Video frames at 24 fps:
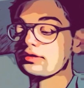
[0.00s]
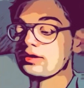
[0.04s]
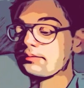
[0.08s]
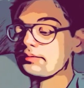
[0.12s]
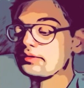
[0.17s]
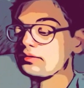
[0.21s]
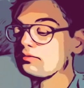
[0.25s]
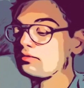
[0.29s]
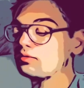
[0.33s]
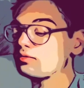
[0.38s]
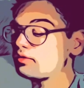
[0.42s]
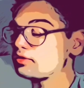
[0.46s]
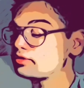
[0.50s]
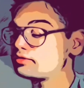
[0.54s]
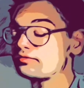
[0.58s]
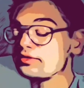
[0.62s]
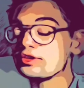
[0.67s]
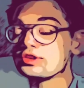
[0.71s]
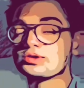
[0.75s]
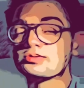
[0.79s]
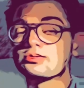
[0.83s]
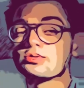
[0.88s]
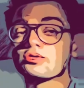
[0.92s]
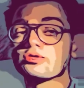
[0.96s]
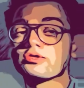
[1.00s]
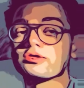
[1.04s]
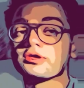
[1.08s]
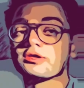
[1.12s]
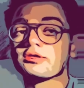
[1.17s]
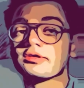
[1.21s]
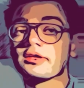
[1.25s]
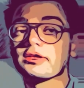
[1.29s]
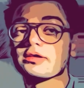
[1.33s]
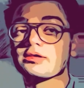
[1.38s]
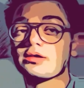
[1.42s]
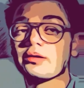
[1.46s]
I mean, which books he
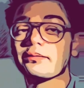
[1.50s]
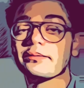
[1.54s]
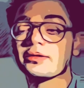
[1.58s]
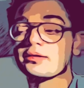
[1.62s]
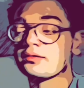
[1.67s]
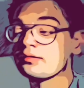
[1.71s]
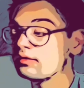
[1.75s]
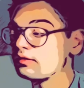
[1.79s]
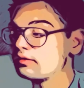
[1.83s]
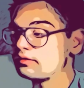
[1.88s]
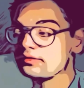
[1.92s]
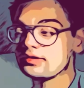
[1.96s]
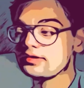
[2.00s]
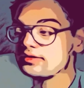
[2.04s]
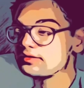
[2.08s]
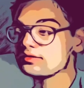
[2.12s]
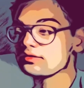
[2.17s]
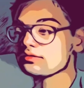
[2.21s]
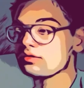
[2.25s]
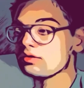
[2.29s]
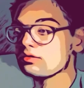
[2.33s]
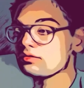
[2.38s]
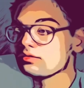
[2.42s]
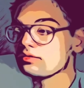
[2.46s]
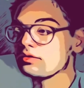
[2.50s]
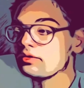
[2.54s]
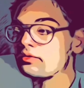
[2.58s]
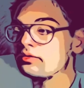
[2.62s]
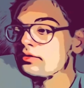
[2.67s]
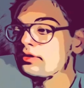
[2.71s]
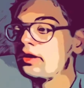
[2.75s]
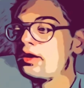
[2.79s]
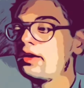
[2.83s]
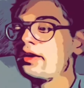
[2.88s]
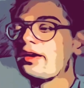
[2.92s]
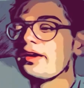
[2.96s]
read. I mean, this is not known.